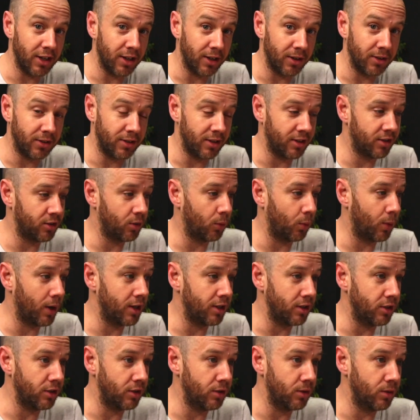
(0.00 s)
you notice
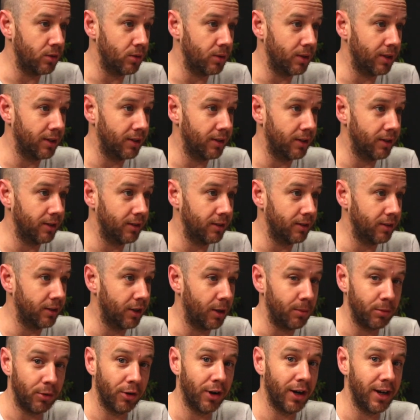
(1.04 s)
when you
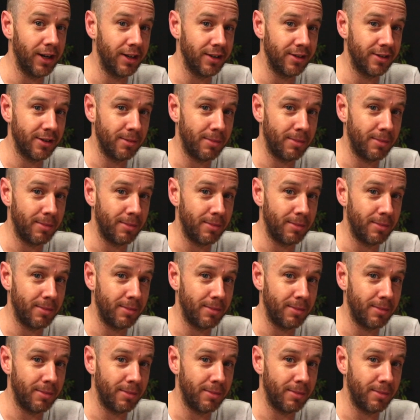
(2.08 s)
upgrade